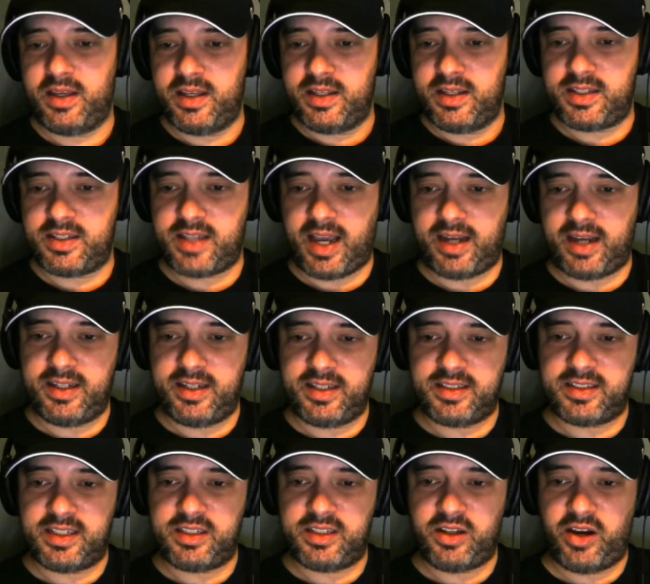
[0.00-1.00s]
Sagnick
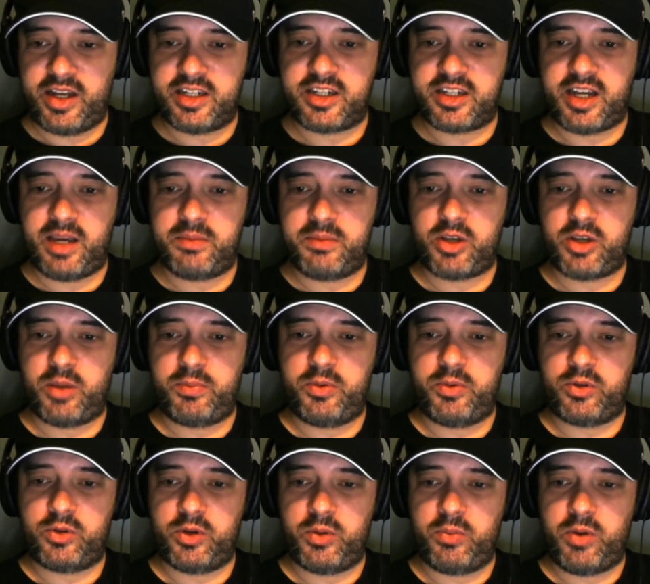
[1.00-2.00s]
says, hi James, hope you're
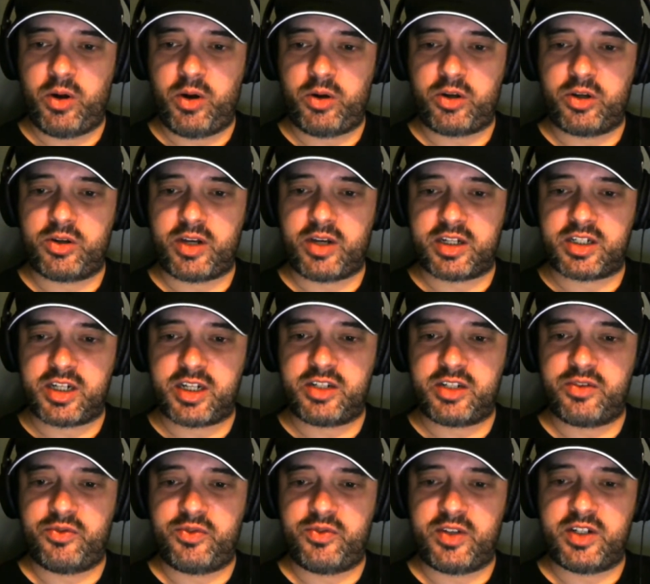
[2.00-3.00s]
doing well.
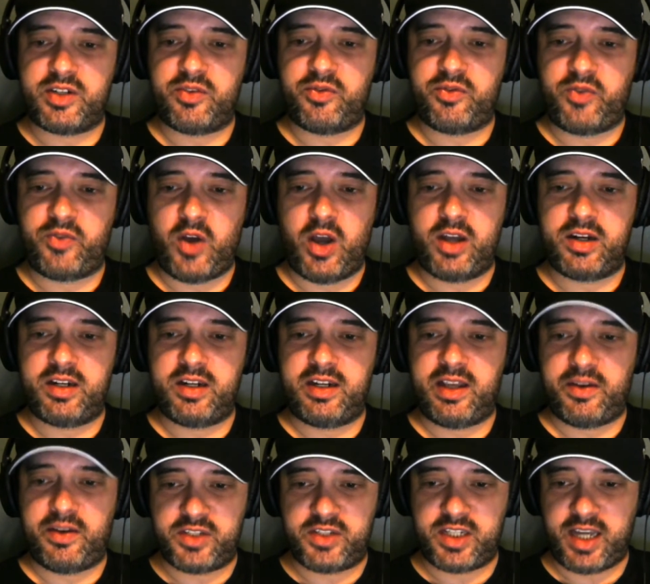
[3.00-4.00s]
Congratulations on finishing 3rd in the
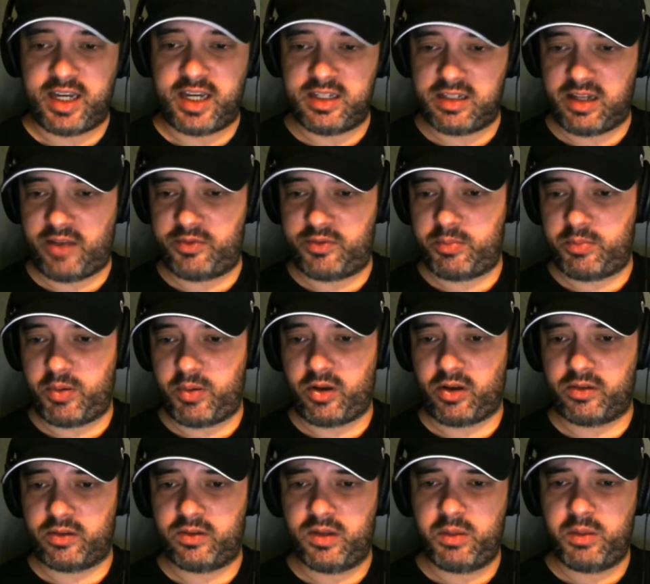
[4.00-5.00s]
FCAs. Love your
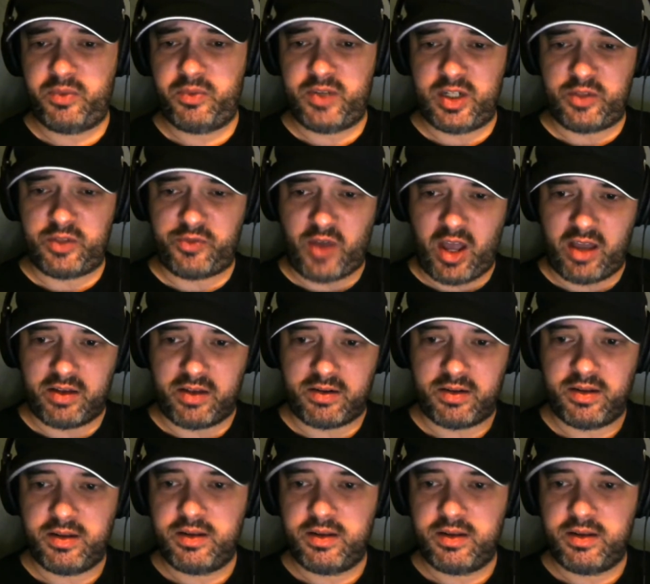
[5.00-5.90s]
podcast. We finished 3rd.